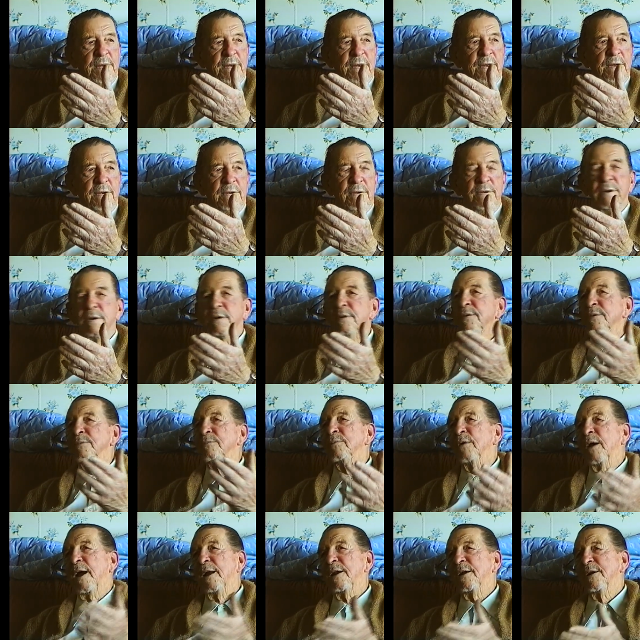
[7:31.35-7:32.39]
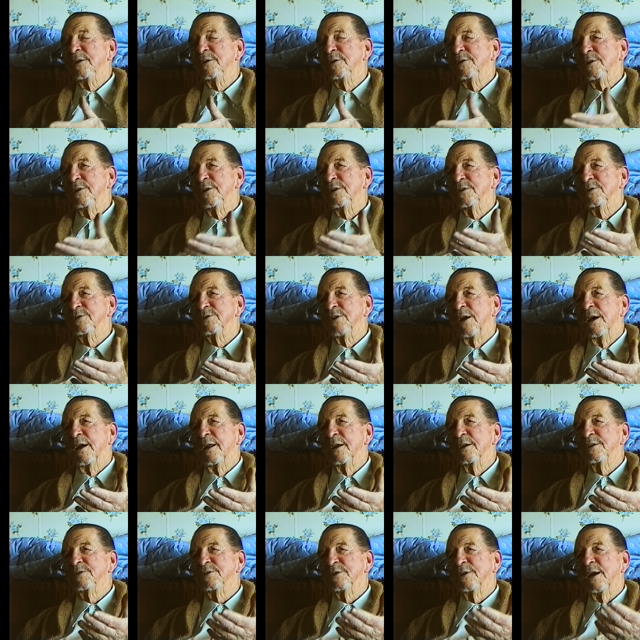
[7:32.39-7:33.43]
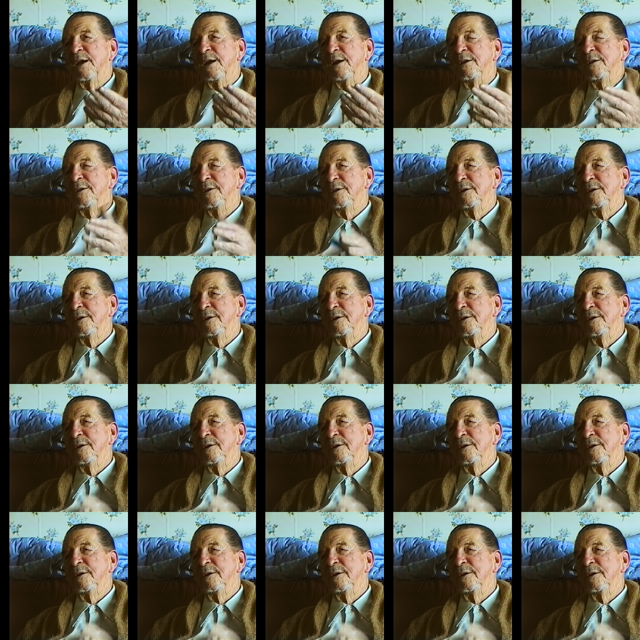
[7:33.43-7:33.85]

you're right into your solid state